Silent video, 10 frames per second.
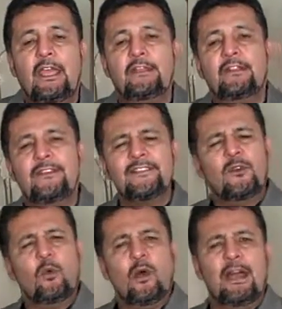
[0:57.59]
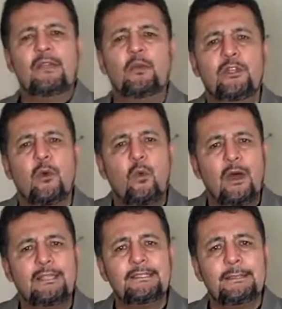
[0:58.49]
And the reason why we don't
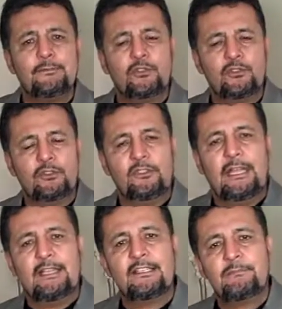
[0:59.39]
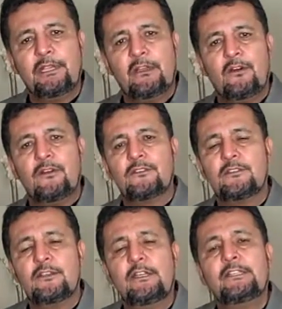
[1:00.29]
want them to do that is
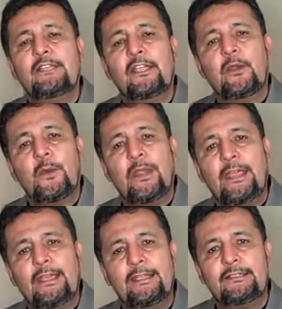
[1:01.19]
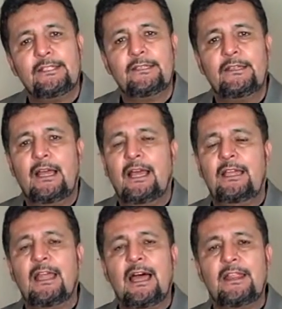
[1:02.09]
because they create
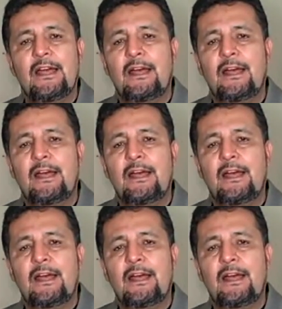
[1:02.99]
a lot